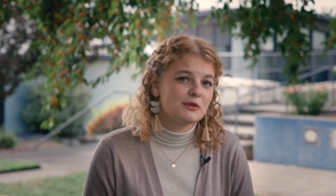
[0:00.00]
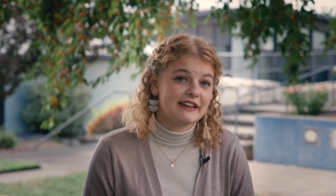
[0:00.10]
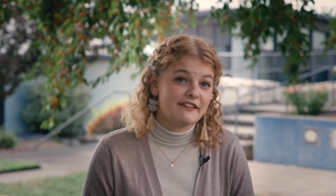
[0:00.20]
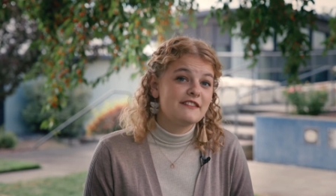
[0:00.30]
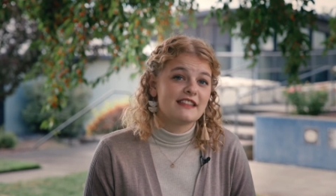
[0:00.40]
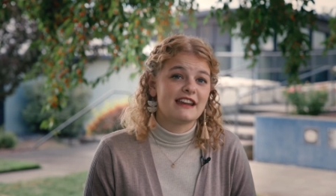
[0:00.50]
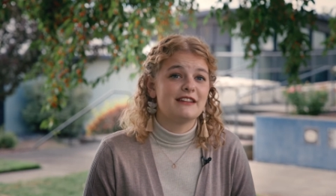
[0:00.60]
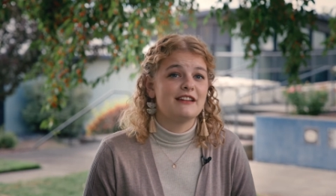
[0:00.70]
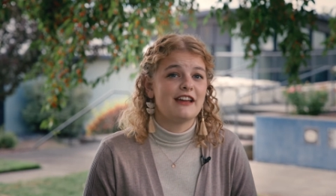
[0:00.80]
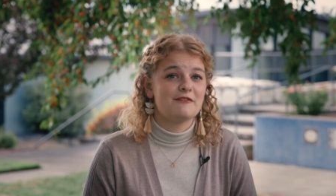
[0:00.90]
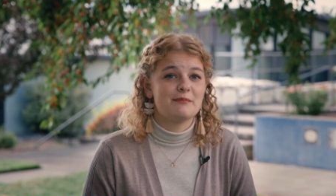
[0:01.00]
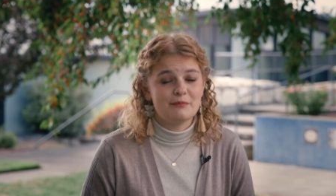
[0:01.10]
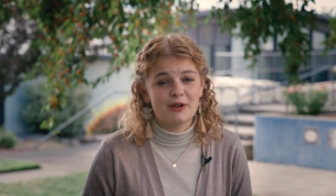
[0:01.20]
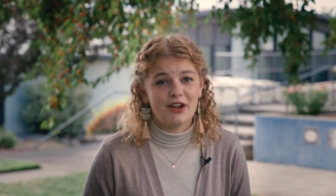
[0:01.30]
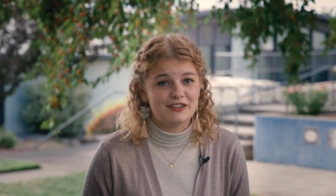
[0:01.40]
gift that I have
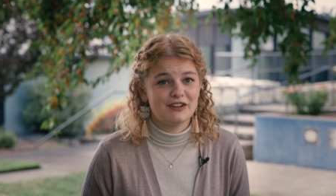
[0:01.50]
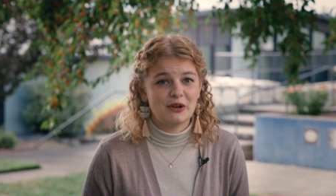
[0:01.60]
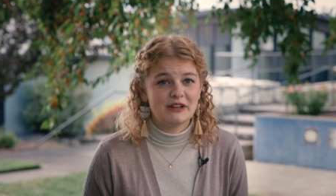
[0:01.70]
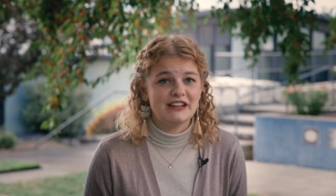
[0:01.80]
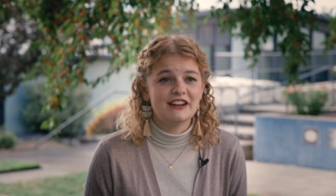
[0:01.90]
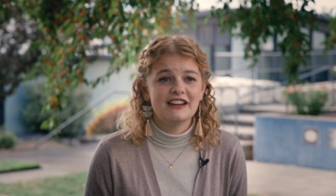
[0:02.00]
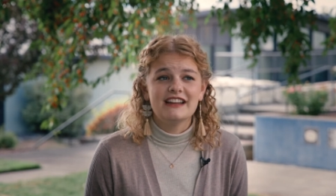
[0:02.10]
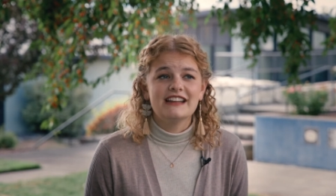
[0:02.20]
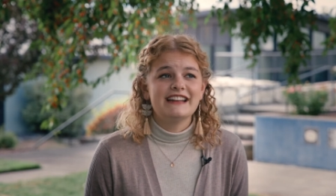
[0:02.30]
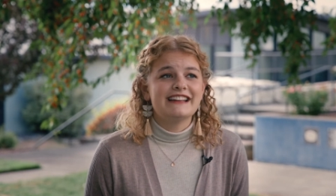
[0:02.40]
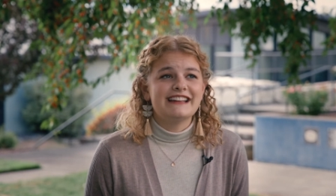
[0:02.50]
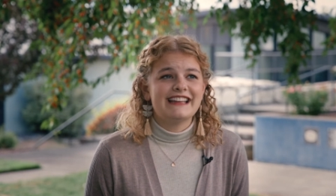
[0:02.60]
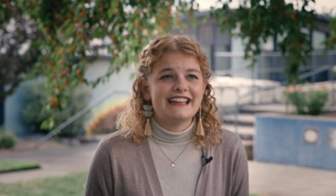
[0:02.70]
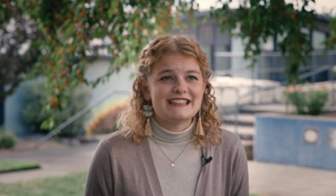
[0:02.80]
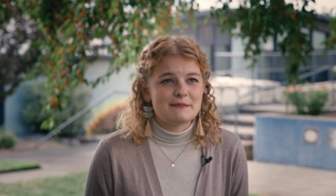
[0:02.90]
gotten to go here.
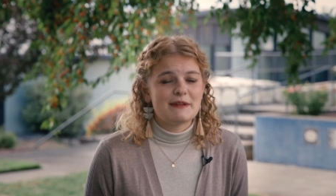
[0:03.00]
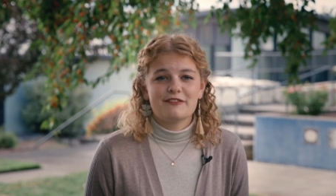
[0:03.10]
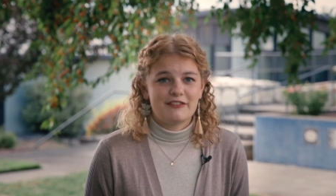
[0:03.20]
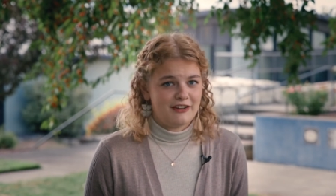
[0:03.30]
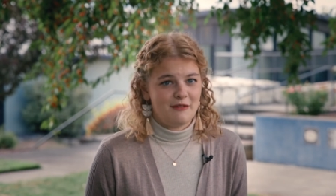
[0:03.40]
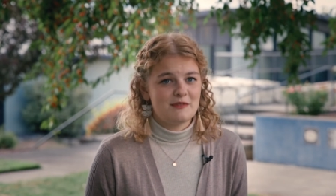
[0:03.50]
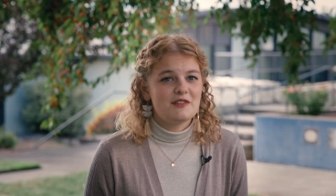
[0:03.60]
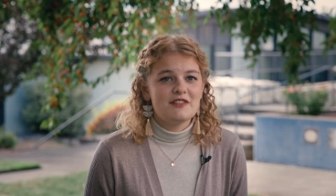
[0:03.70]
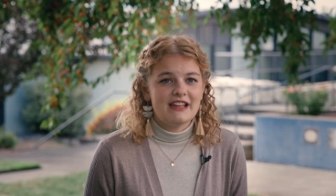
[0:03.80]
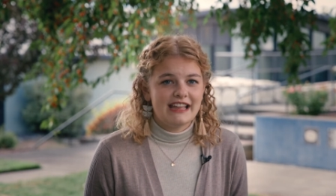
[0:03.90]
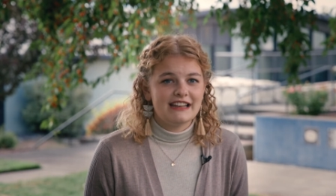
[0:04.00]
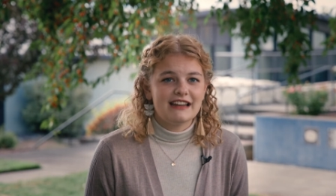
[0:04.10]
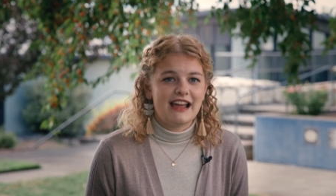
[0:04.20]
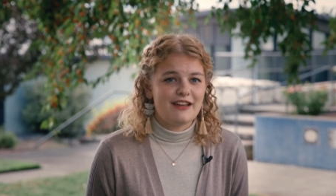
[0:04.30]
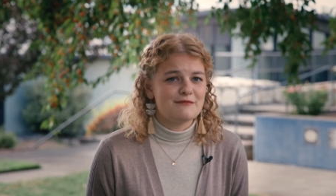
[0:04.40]
It's been phenomenal
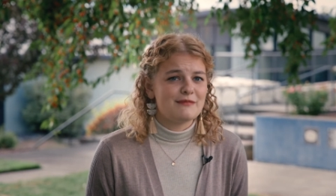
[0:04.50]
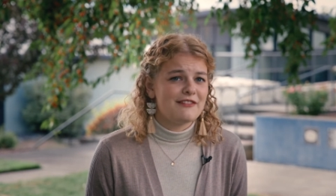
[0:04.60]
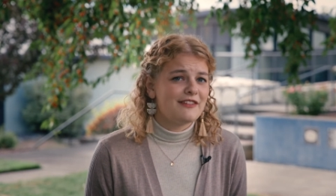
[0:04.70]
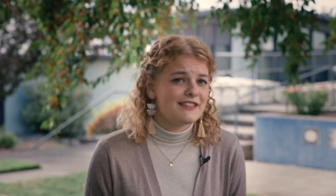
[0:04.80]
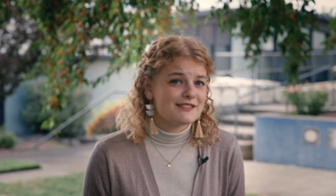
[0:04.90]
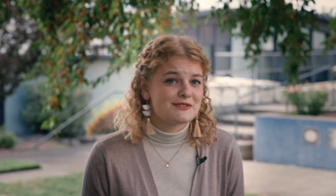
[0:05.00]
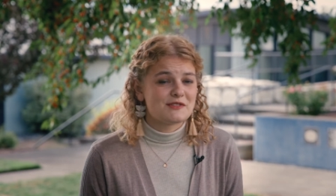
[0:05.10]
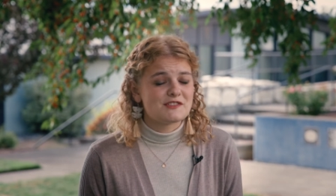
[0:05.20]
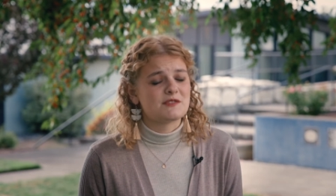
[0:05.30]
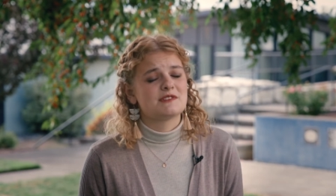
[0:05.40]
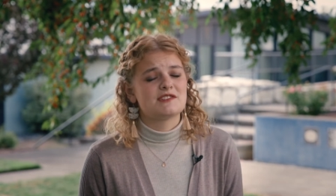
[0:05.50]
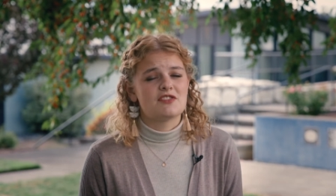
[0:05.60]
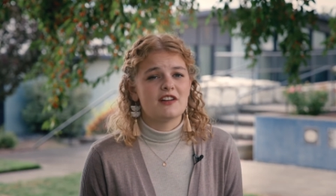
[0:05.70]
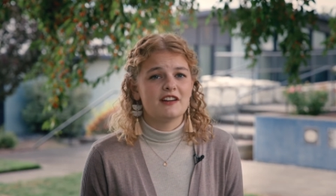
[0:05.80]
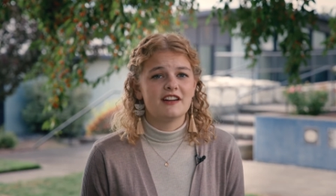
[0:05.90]
and I've, my faith has grown so much
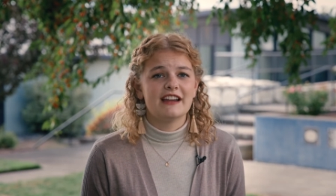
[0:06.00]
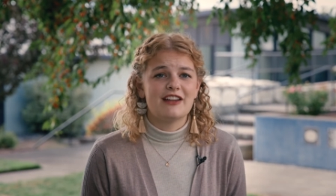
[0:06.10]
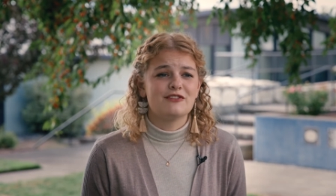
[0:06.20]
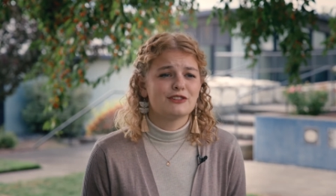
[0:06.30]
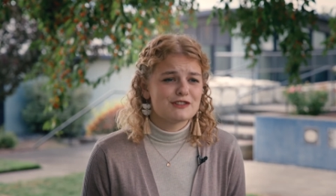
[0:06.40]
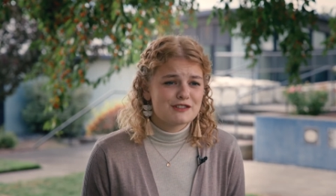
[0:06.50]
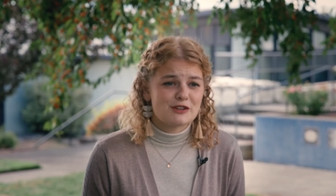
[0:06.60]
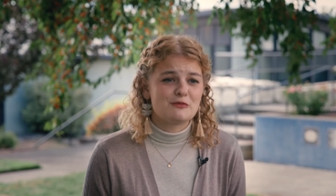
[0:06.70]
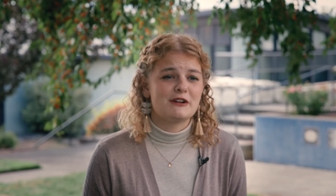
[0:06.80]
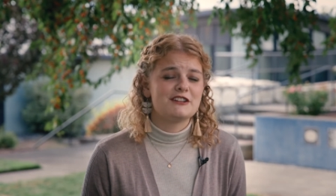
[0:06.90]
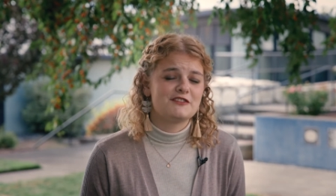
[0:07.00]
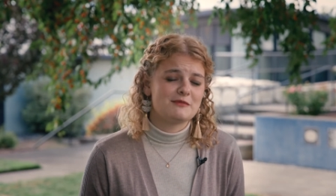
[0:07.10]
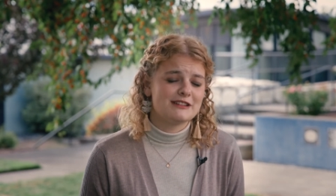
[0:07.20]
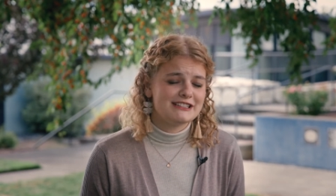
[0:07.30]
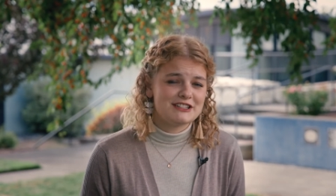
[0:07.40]
stronger and I've learned so much
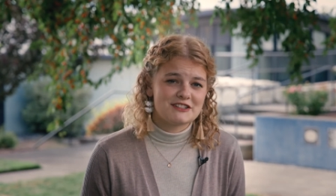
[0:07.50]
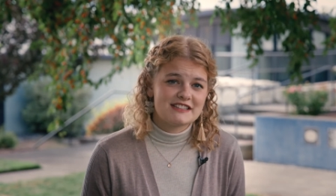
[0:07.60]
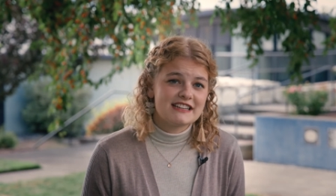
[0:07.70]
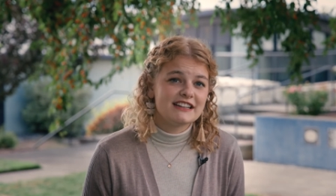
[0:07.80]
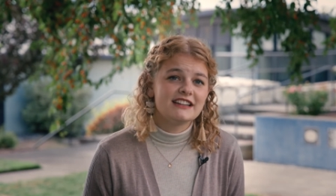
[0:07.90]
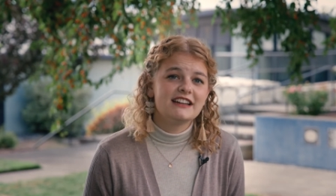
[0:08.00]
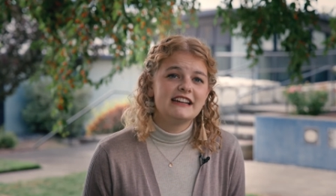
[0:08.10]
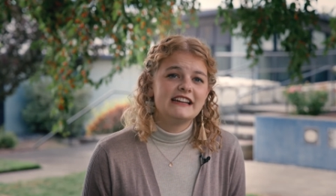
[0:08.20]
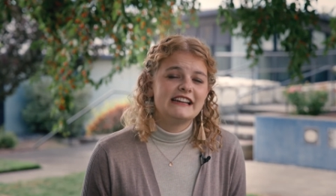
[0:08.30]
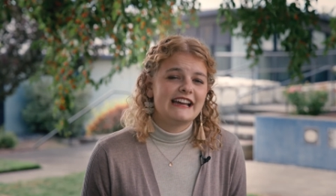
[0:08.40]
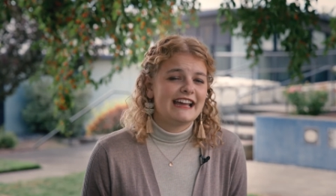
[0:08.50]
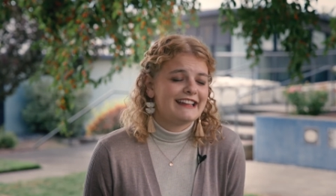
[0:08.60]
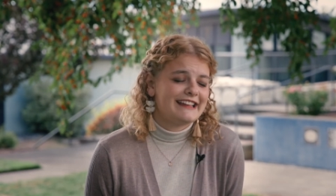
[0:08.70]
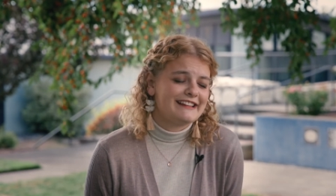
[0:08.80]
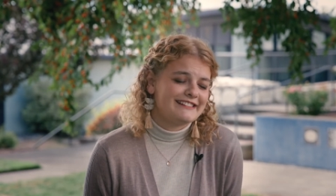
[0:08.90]
from the teachers here. I
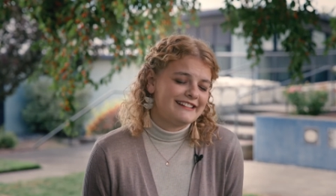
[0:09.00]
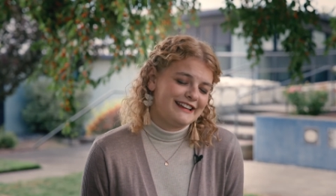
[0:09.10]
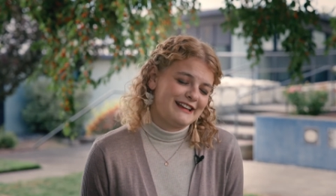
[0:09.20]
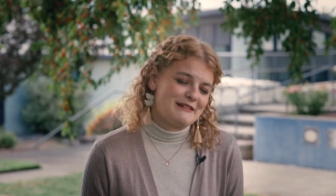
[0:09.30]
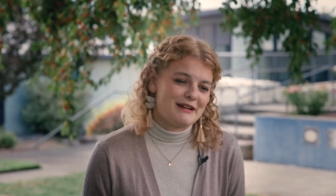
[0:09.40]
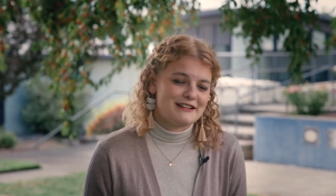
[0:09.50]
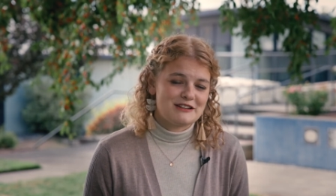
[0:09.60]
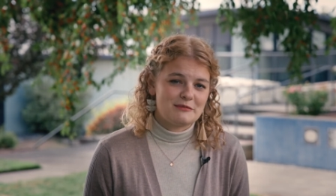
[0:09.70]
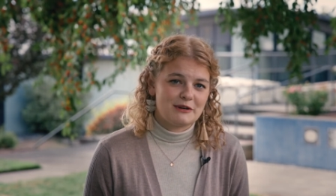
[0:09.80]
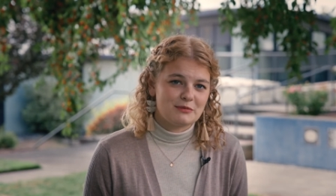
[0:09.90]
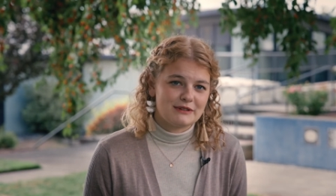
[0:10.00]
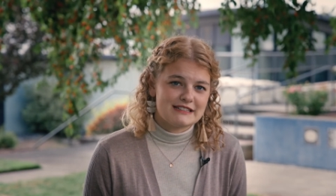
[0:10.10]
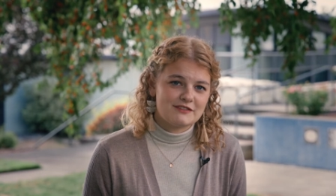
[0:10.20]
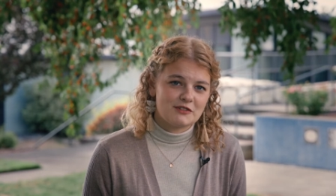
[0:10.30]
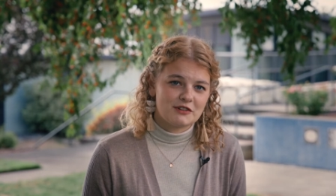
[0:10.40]
can't, I can't imagine a better
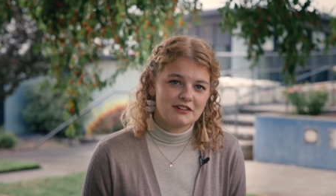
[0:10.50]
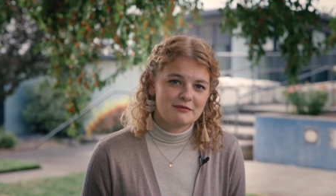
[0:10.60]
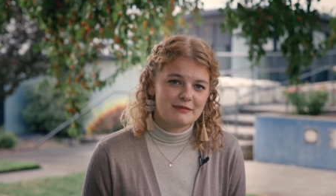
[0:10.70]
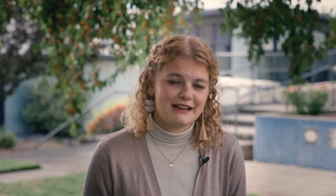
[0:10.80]
place for my